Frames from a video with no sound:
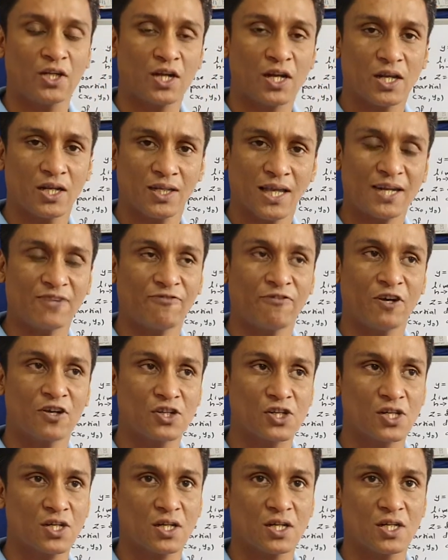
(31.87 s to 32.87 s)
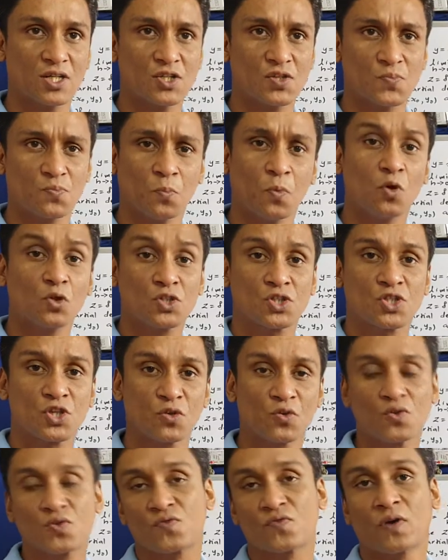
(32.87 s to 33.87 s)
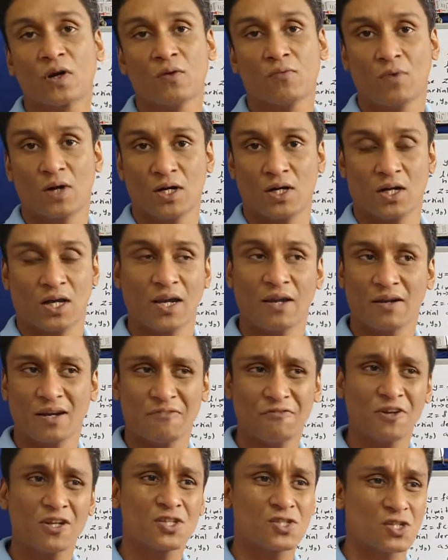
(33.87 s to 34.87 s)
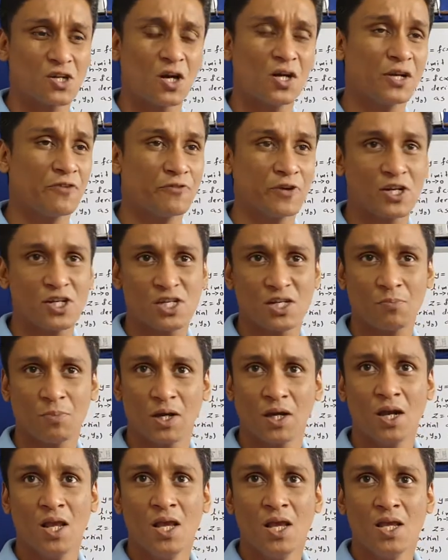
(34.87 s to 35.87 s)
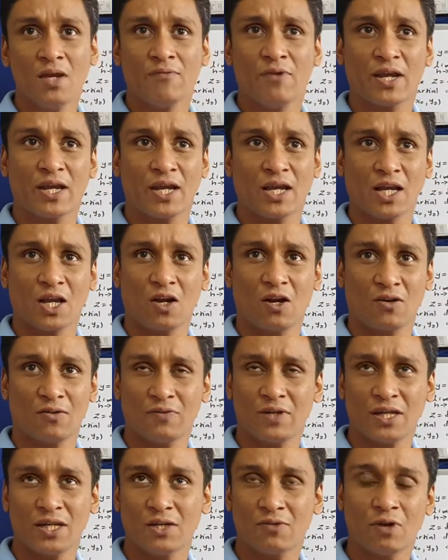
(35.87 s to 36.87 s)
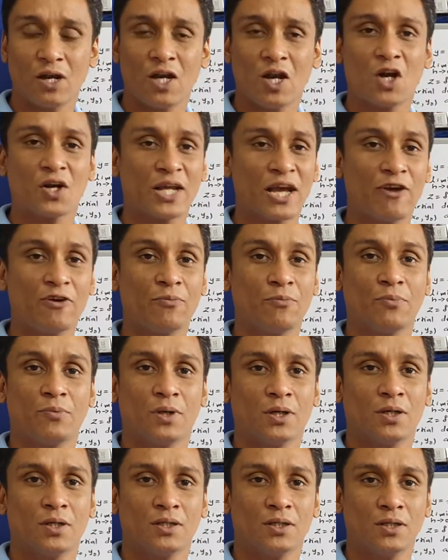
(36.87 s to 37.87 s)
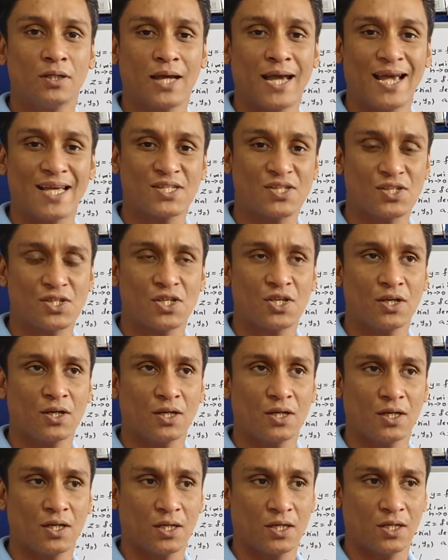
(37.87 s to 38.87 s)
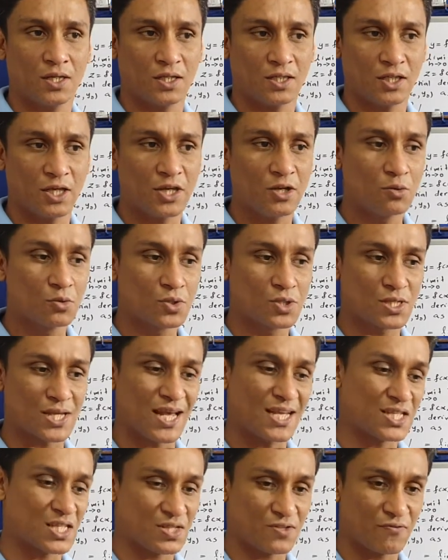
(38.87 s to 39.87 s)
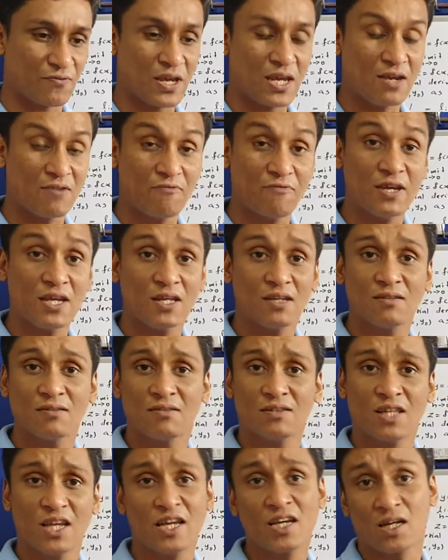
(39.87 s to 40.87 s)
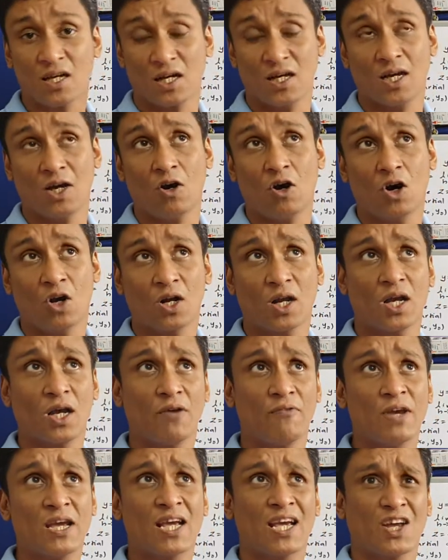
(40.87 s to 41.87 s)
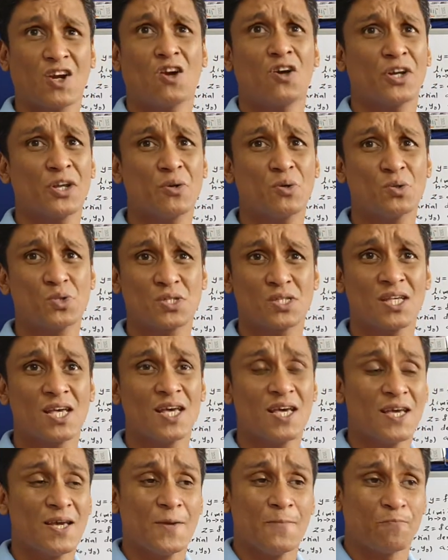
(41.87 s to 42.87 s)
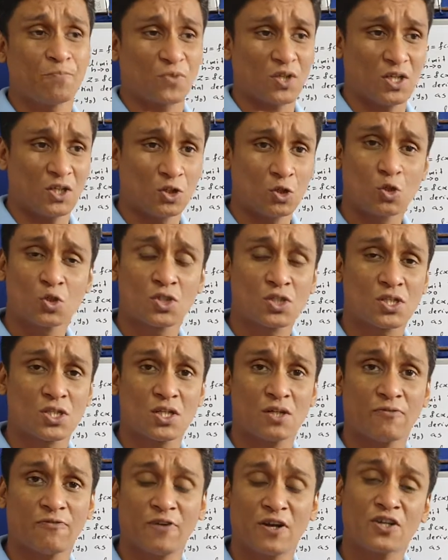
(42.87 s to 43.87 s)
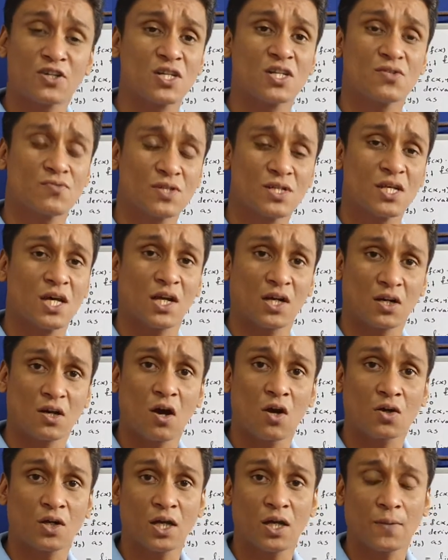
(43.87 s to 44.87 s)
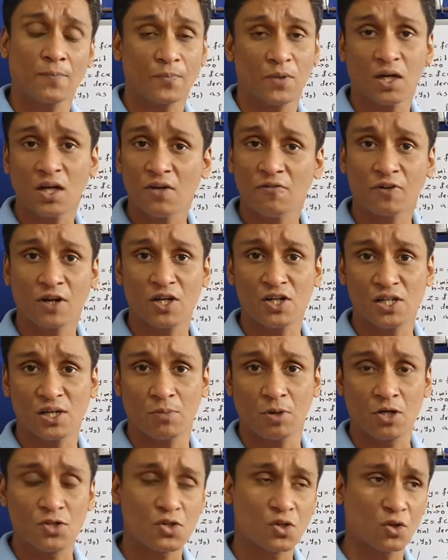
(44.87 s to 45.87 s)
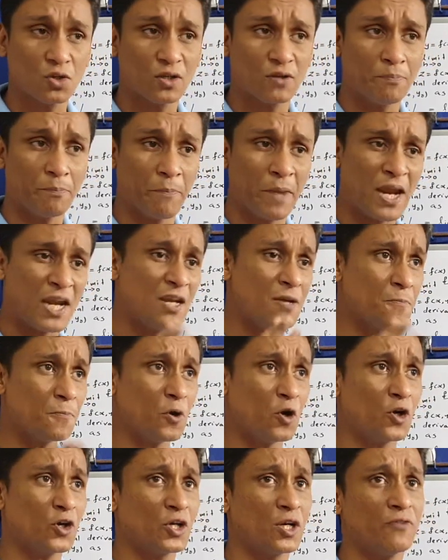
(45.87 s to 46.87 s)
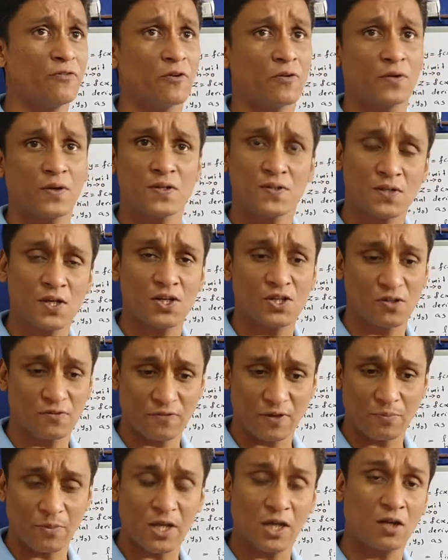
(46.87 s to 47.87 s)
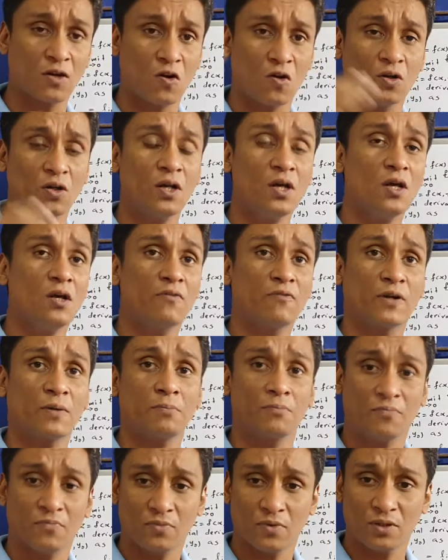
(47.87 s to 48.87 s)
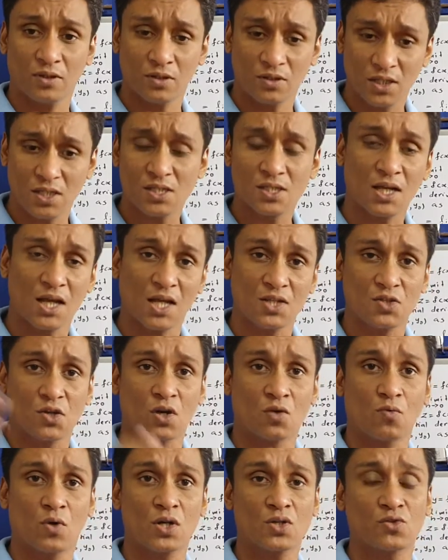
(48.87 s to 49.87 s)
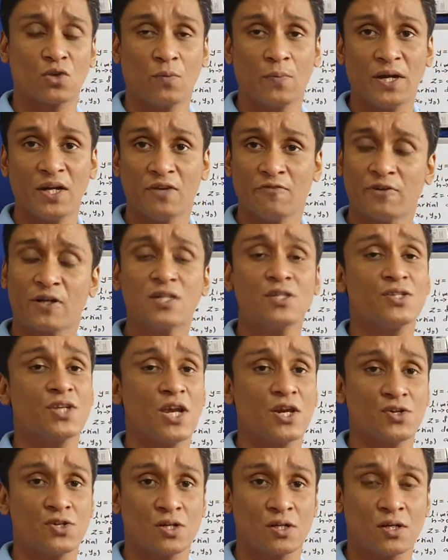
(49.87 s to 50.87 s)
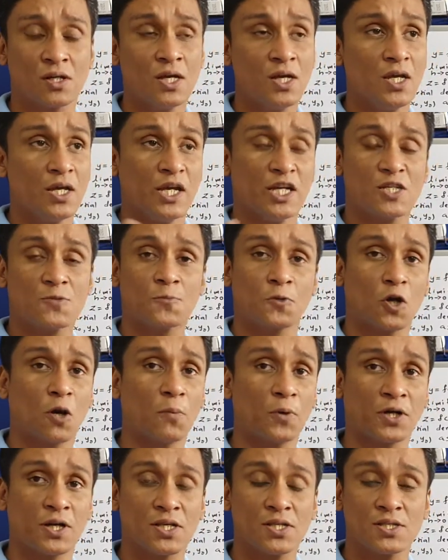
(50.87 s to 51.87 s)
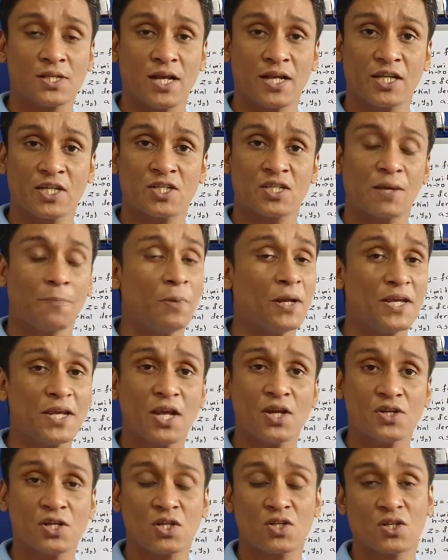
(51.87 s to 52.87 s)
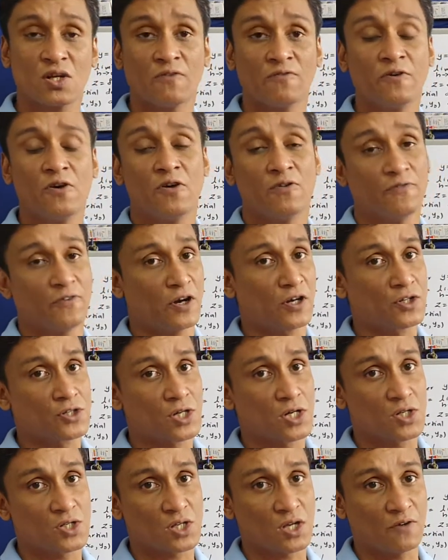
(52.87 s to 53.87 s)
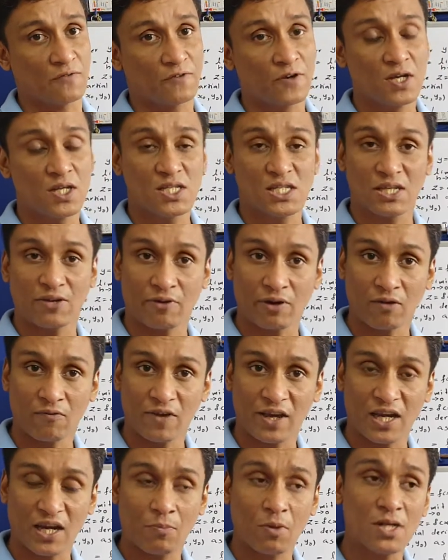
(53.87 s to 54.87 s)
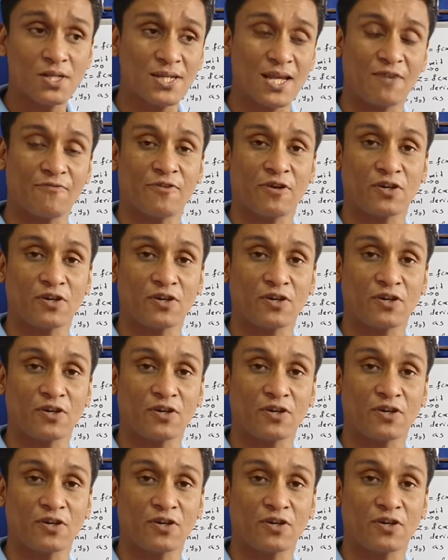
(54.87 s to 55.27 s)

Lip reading: that function is most useful one, and if it is not differentiable, it will not have the use as we think, or we cannot use those functions which are not differentiable. So the main point of our discussion from here on, from this class onwards, will be differentiation, its properties and its applications of functions of several variables, and